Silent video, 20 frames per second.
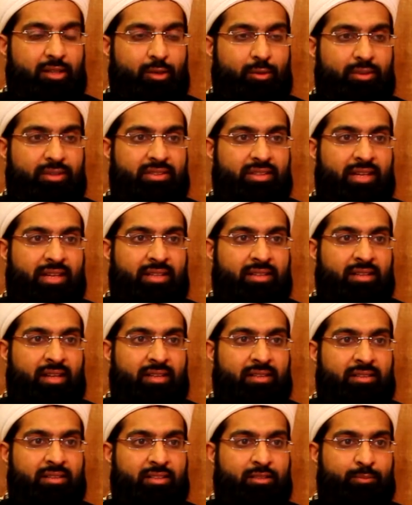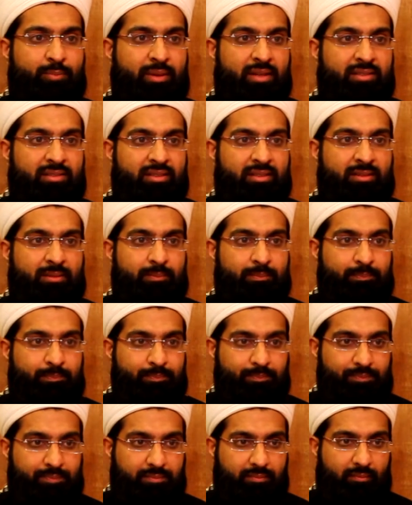We say that this person
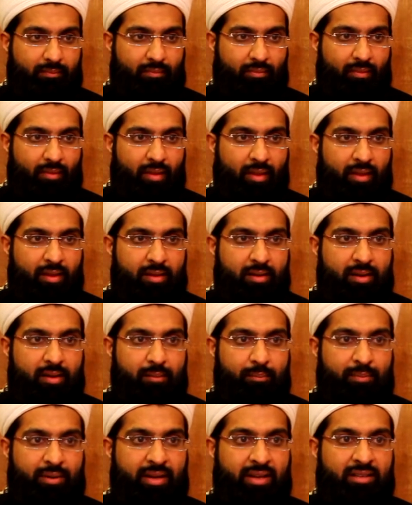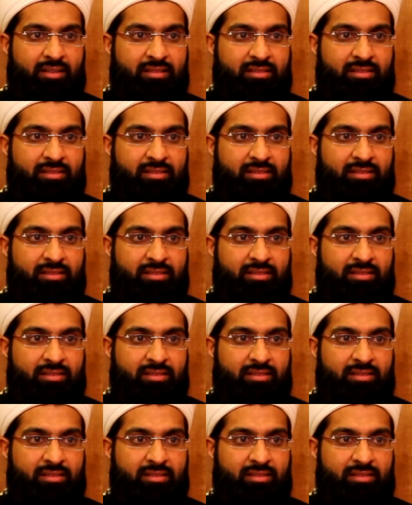brings